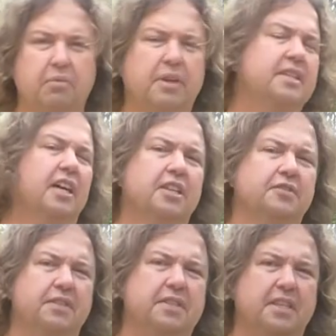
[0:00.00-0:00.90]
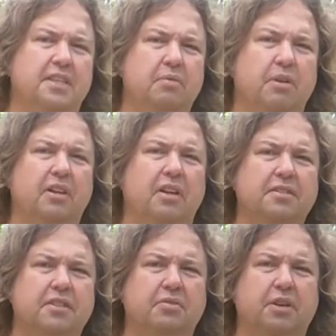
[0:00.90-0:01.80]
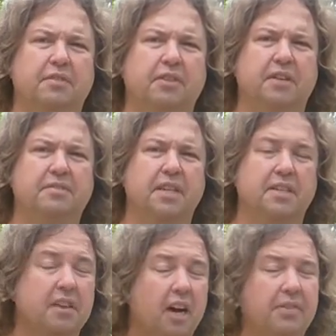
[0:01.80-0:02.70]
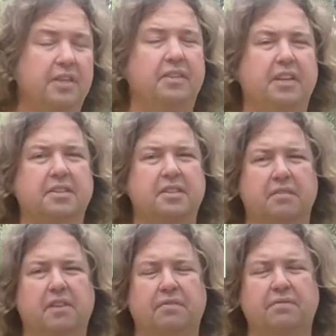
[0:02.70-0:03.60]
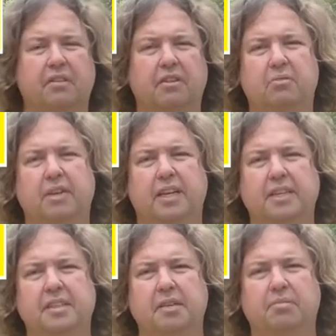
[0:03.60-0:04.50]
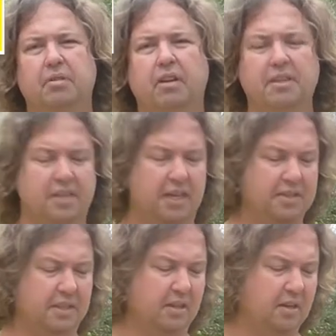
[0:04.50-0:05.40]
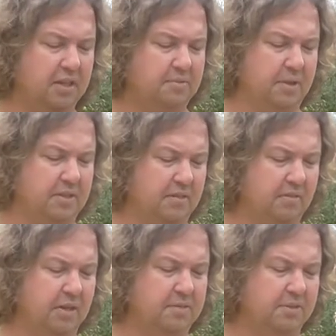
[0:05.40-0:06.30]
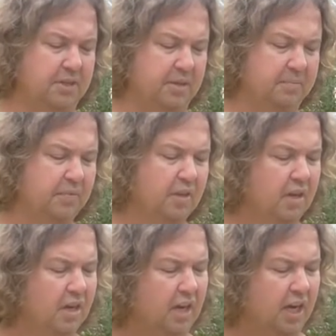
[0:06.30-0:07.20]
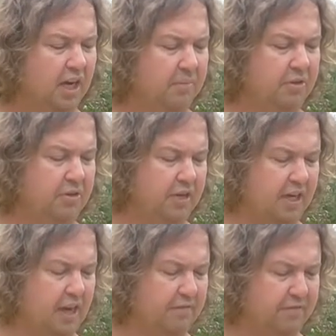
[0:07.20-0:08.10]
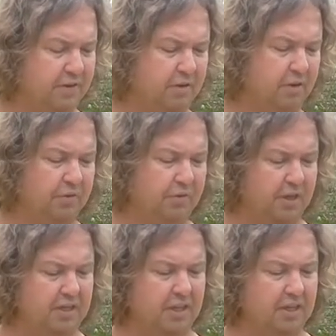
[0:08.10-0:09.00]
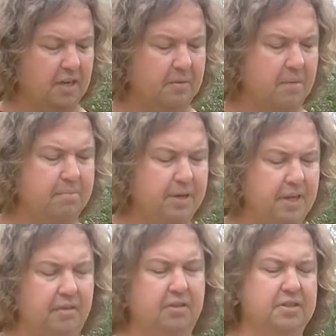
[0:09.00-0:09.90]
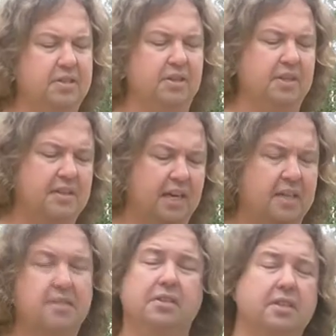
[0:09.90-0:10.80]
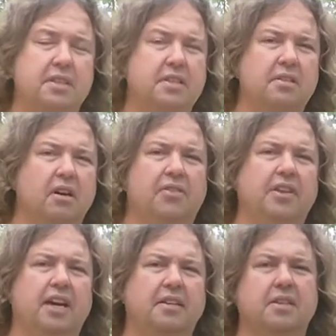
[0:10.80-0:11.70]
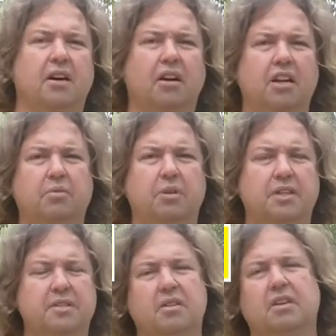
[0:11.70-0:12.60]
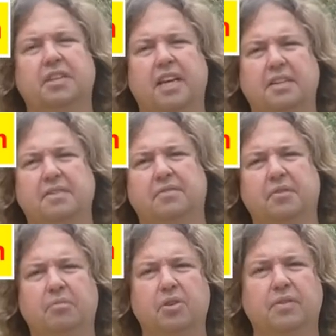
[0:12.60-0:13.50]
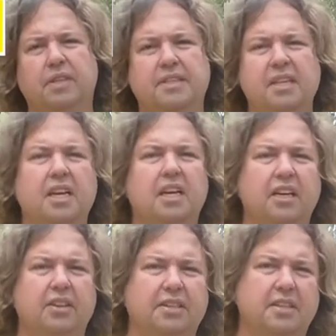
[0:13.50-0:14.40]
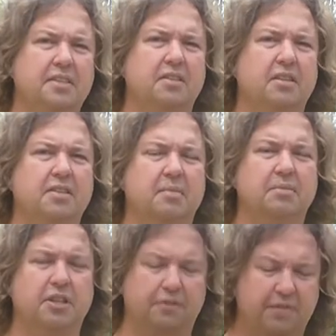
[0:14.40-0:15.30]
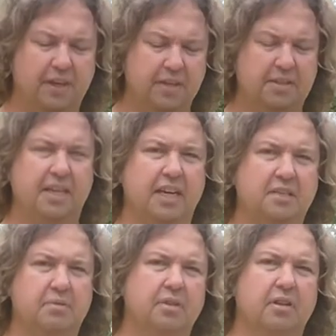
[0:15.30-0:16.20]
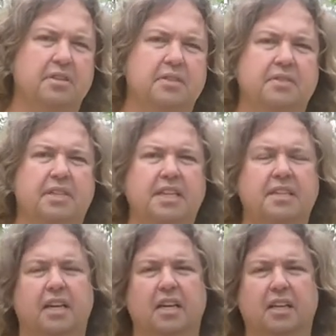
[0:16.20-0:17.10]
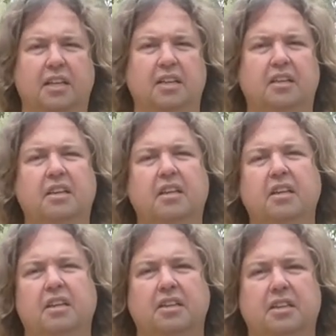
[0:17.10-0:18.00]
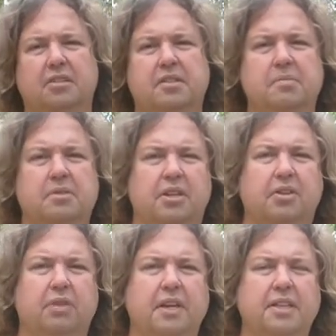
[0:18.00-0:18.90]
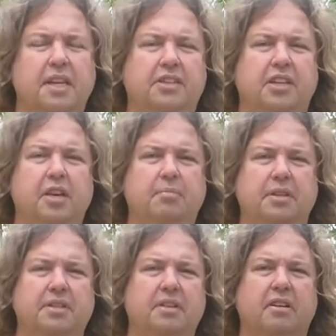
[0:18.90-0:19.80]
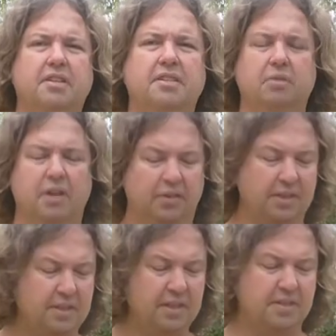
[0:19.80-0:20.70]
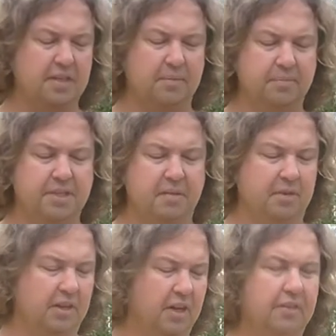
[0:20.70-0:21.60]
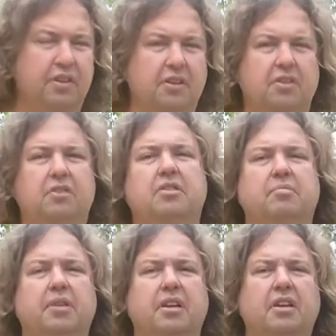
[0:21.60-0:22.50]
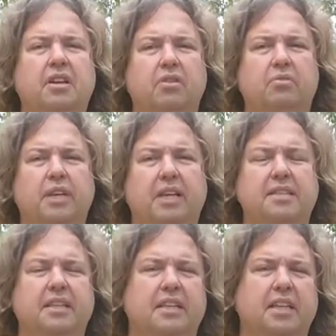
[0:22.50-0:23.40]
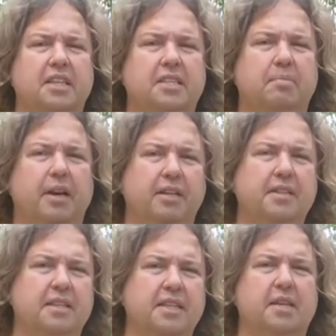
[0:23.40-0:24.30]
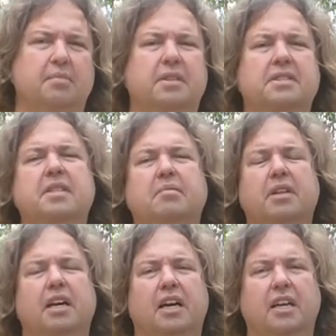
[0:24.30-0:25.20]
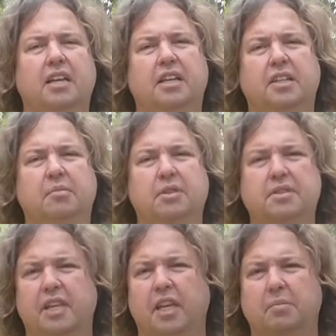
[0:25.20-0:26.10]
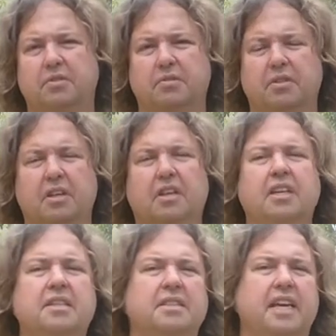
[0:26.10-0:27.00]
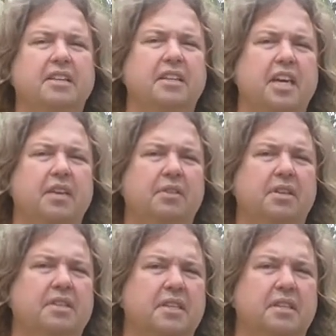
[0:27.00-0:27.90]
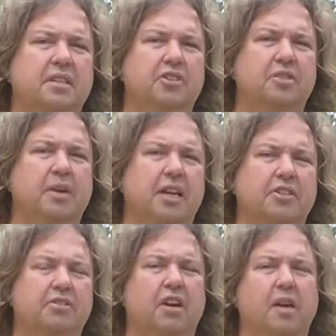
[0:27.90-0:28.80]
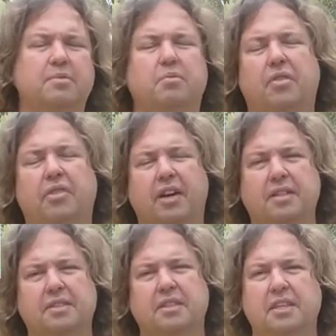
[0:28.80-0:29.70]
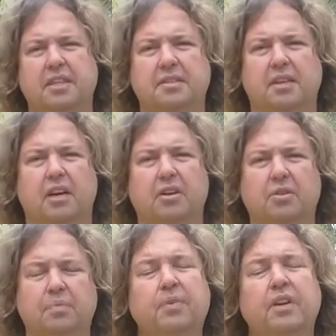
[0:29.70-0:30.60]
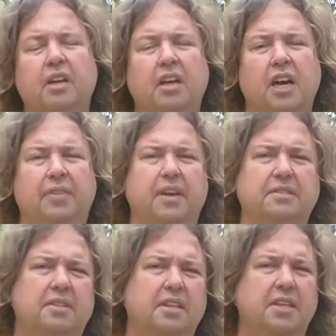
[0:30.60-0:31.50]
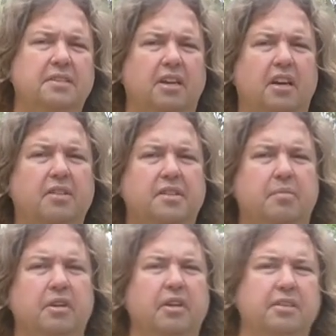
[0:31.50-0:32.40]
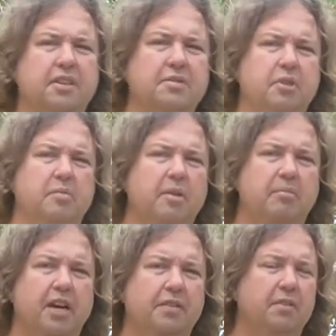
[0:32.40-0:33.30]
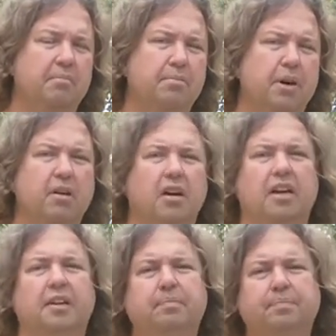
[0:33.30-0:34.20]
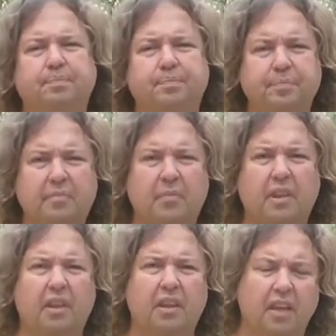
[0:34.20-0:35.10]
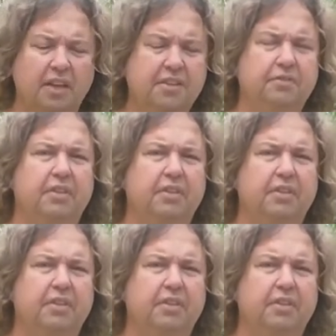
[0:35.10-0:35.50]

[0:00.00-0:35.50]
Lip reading: it retails for $61.25. I think that's a very realistic price. It's a nice piece of craftsmanship. You get a very authentic appearance to this axe. This is not the axe of Hollywood. It's not the axe of the movies. This is not some sort of fantasy axe with lots of detailing and, you know, some sort of crazy shape and size to it. This is something that I think you could be realistically expect to see something similar in the museums from the Scandinavians and Germanic tribes 1,000 years ago. 1,000 years ago, something like this would have been made from bog iron. It's a